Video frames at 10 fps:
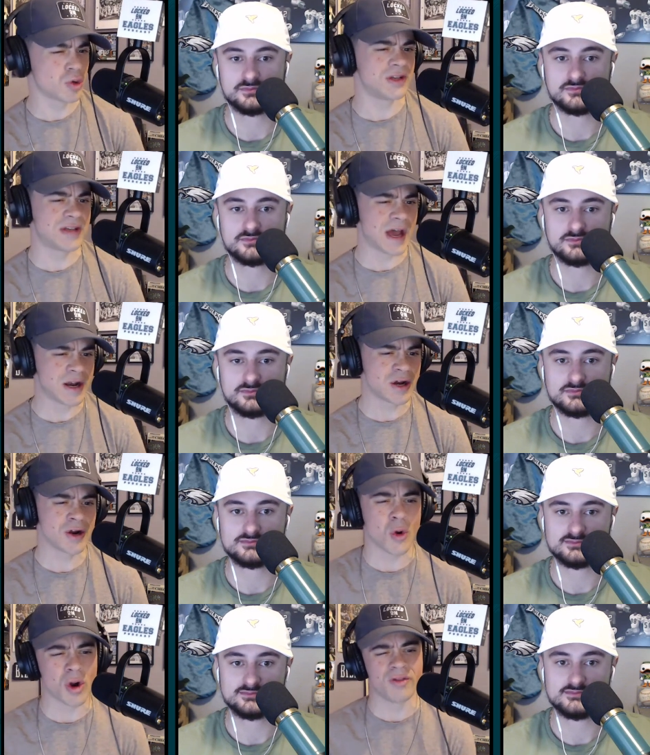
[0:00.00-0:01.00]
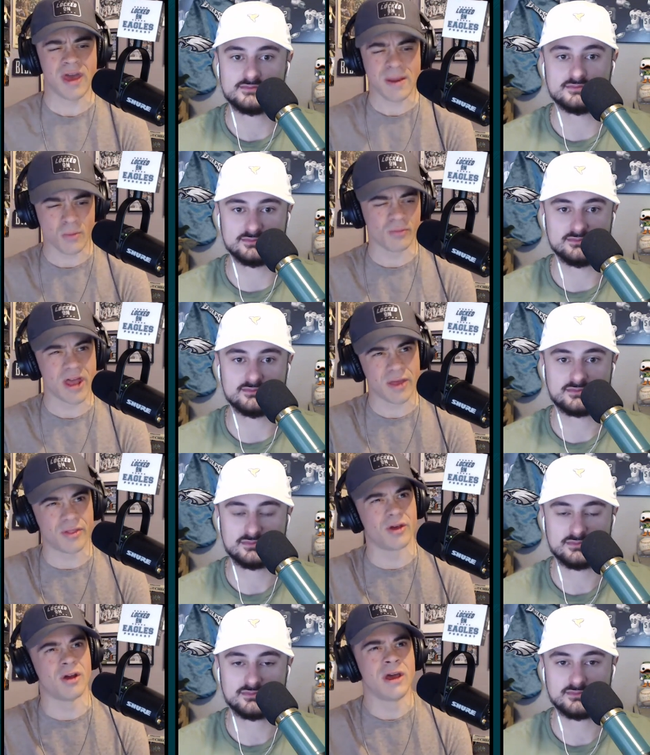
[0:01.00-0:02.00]
Speaker 1: contender or are they mm. like
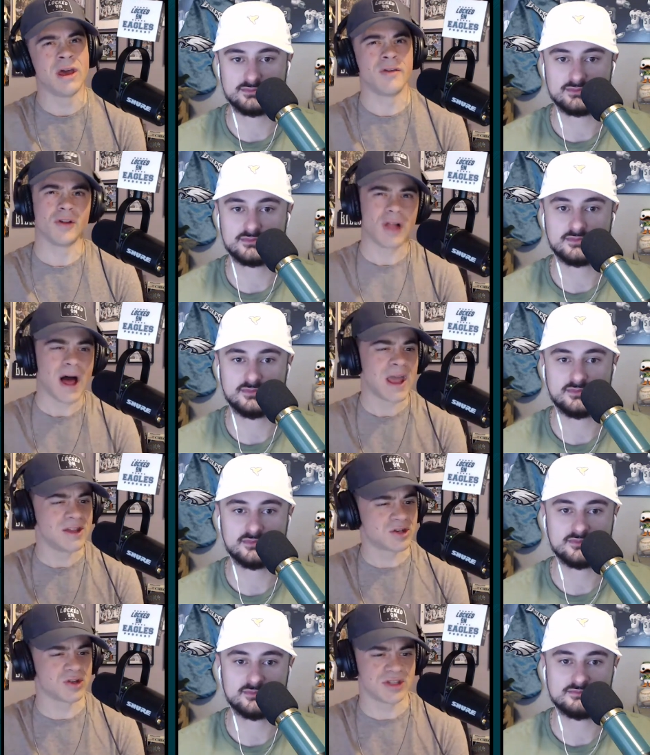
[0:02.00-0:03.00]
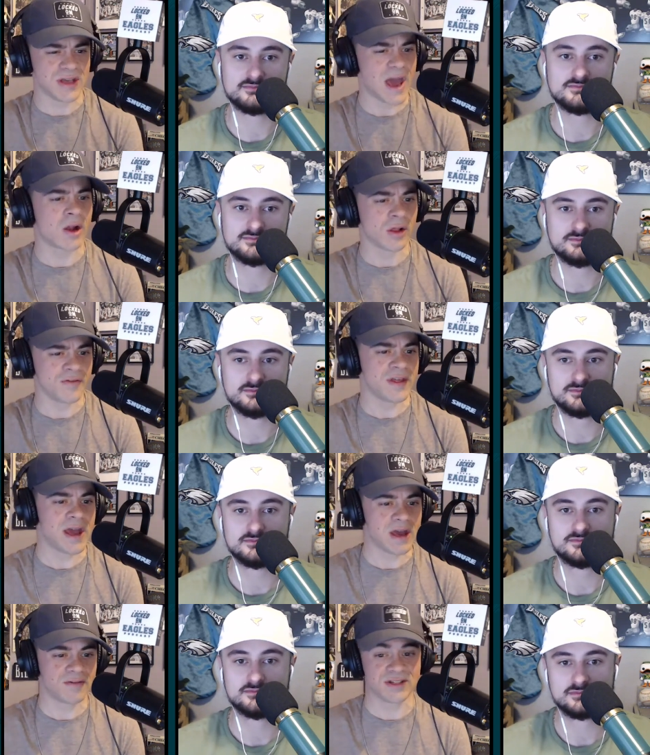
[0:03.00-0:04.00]
the the Lions or Seattle of the
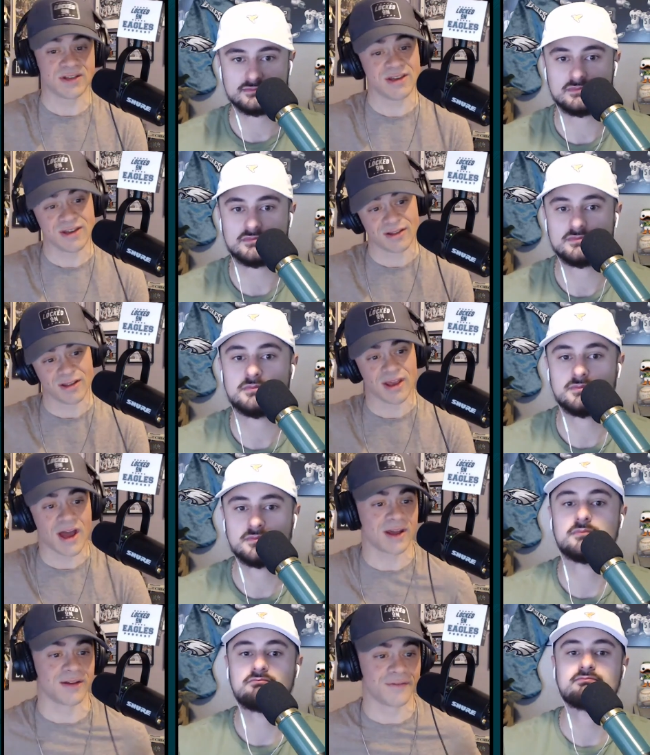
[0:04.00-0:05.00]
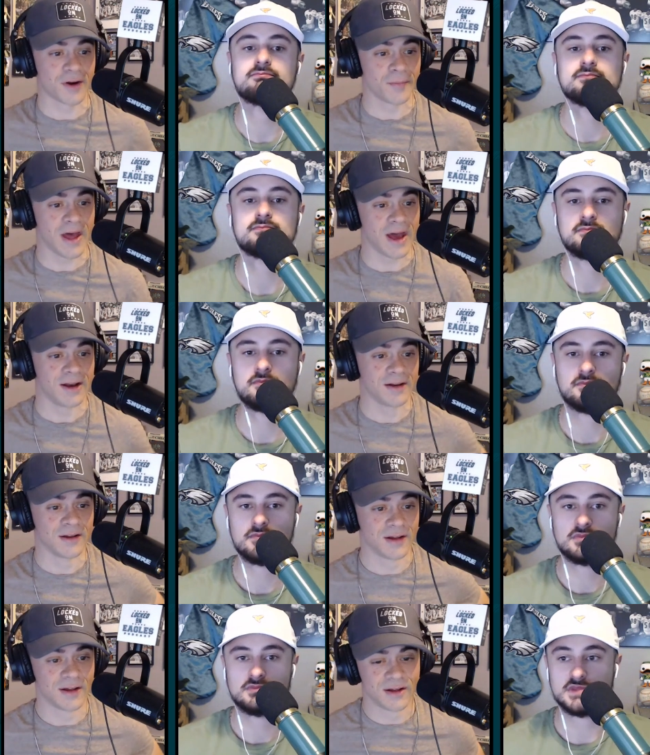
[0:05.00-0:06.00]
AFC? And they kind of confirmed that.
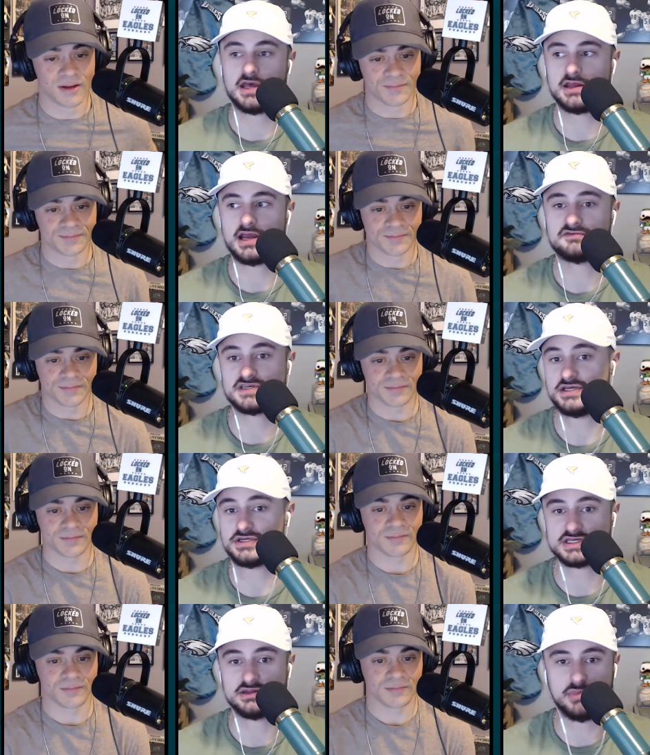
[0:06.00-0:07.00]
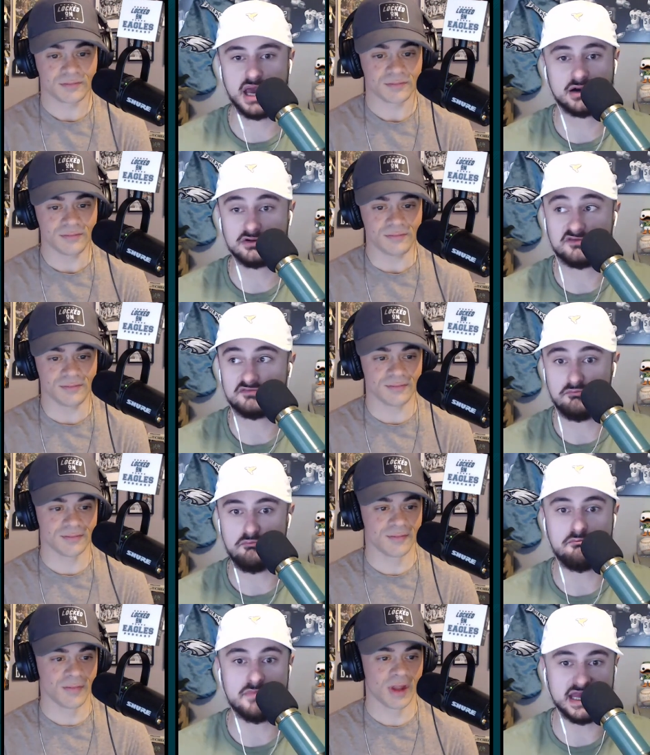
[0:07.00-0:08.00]
Speaker 2: Yeah, the AFC is just the battle of
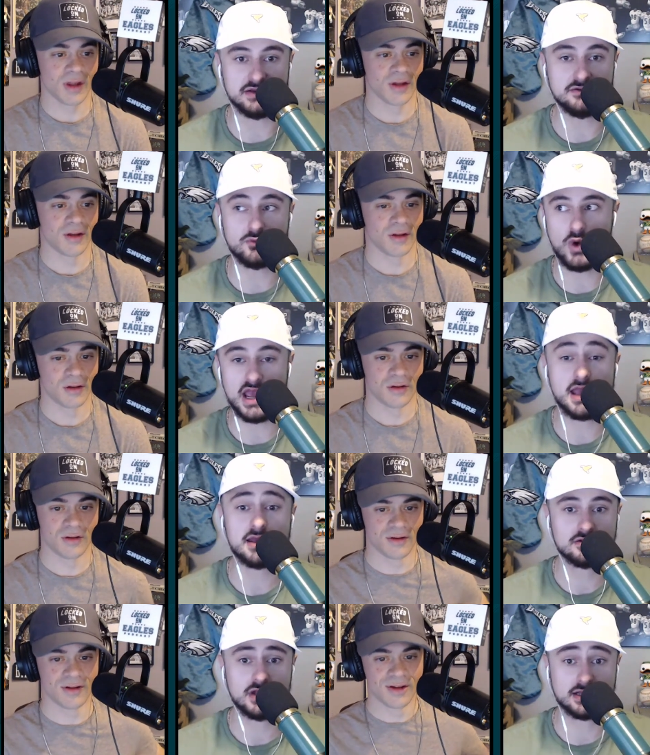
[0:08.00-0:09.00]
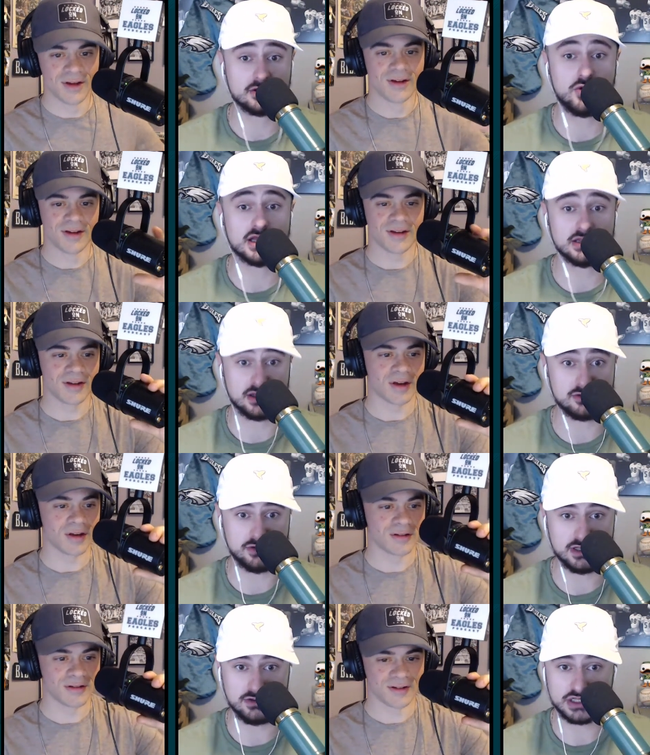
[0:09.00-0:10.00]
midway, like quite
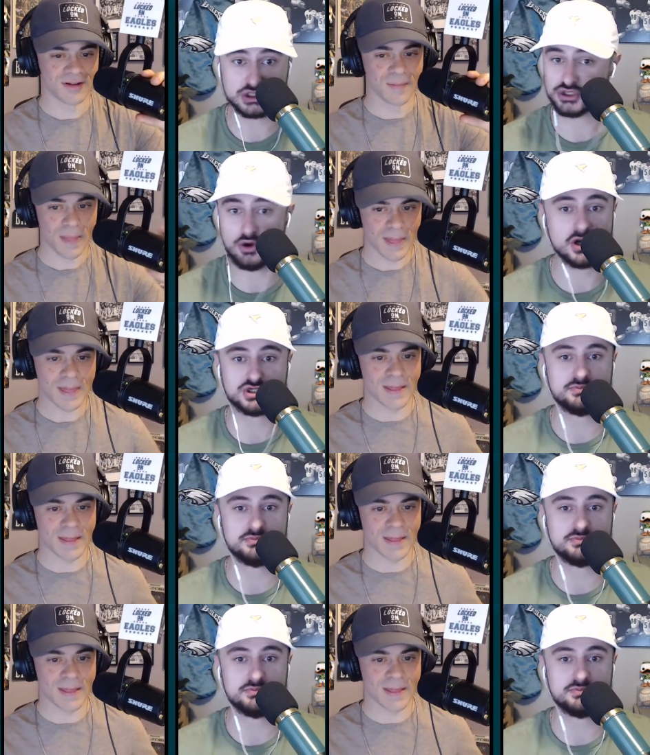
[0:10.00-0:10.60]
literally, like so much